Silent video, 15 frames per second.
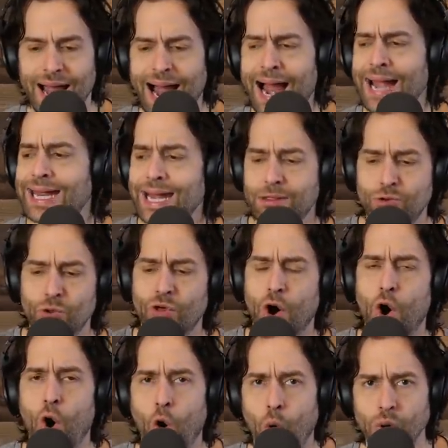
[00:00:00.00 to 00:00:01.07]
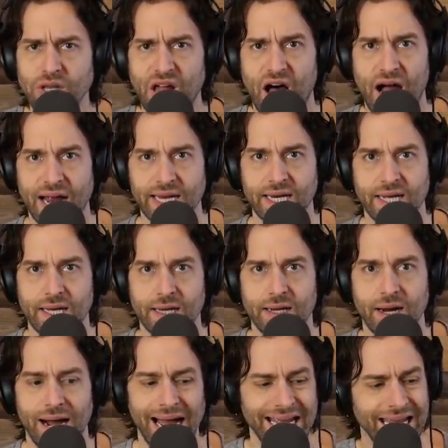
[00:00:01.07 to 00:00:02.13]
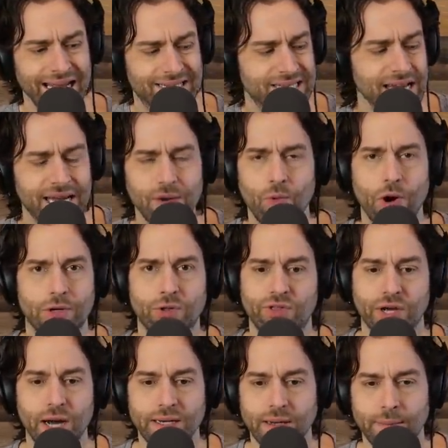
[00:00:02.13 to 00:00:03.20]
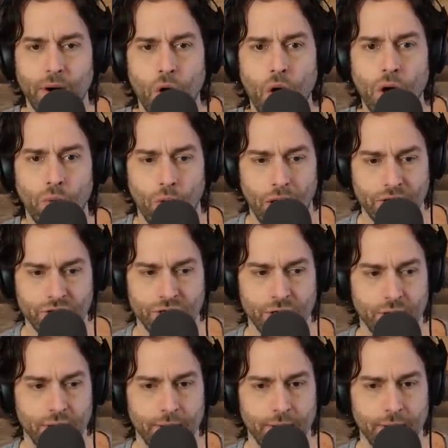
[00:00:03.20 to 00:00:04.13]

I get through the whole line. It's like you walk through the goddamn car wash